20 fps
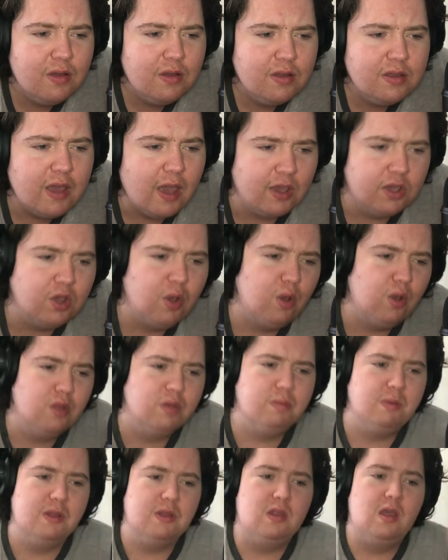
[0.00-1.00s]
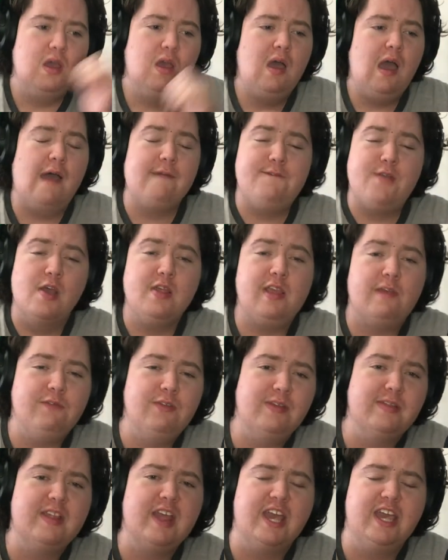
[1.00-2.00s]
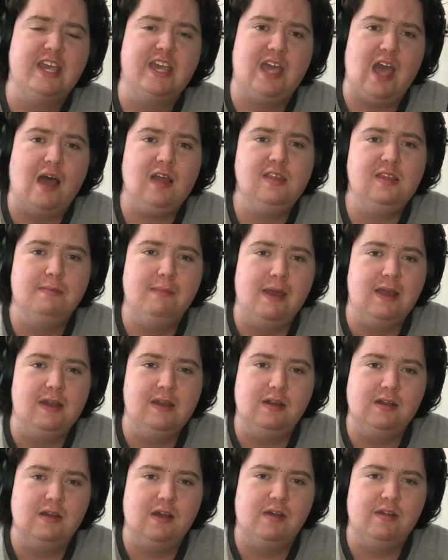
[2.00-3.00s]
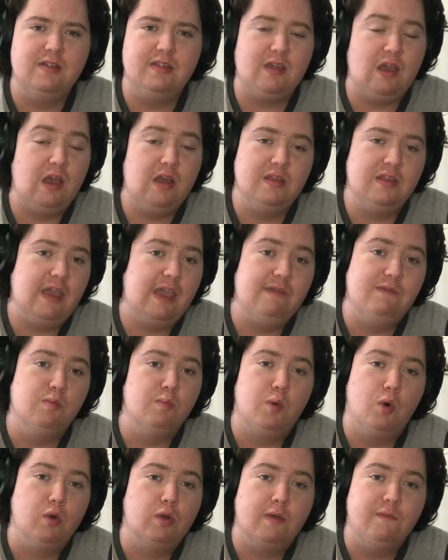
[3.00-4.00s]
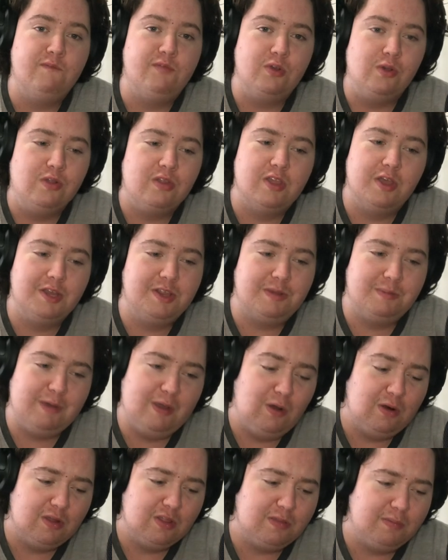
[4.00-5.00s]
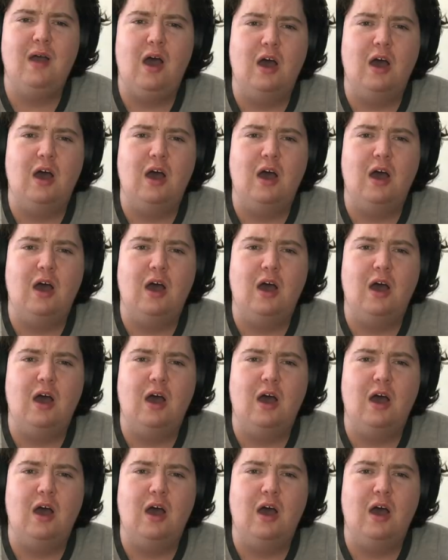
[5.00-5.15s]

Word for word: Yeah, Gertman. At first I thought it said Gutman, and I was even more confused, to be honest. But